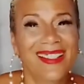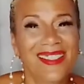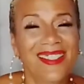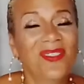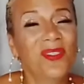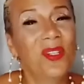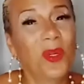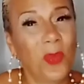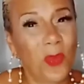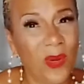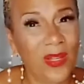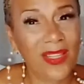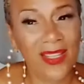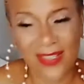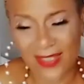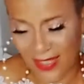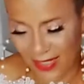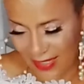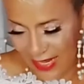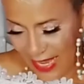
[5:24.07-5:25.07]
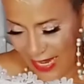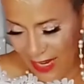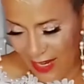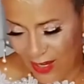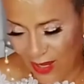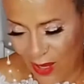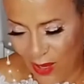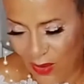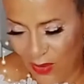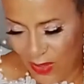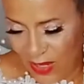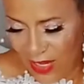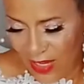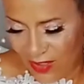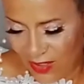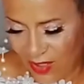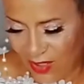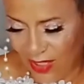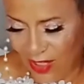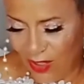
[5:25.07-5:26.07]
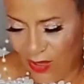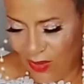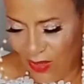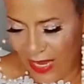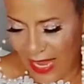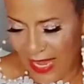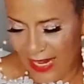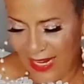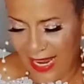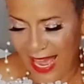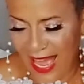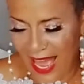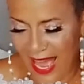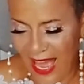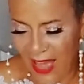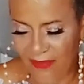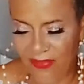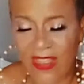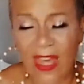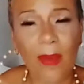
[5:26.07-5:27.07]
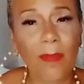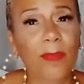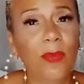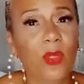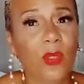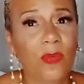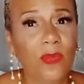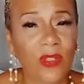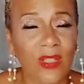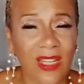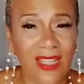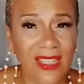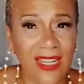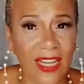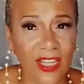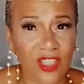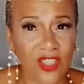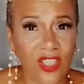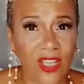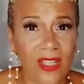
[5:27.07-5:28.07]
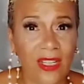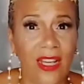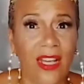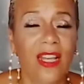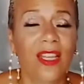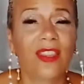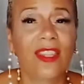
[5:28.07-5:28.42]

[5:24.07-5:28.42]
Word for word: You, are willing to let it go so that you can have that beautiful connection